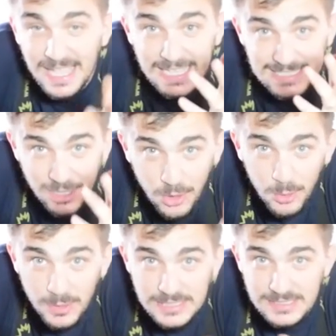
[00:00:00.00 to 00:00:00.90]
As
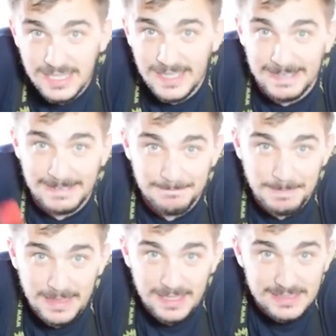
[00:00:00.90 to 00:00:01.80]
always,
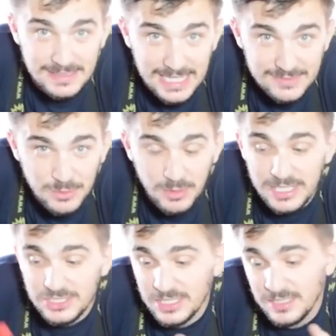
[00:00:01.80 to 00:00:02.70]
thanks for
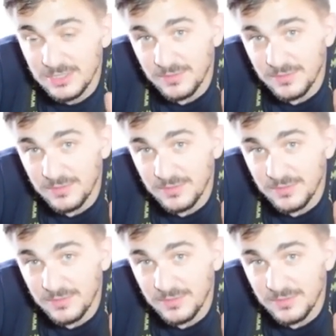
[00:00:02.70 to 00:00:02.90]
watching.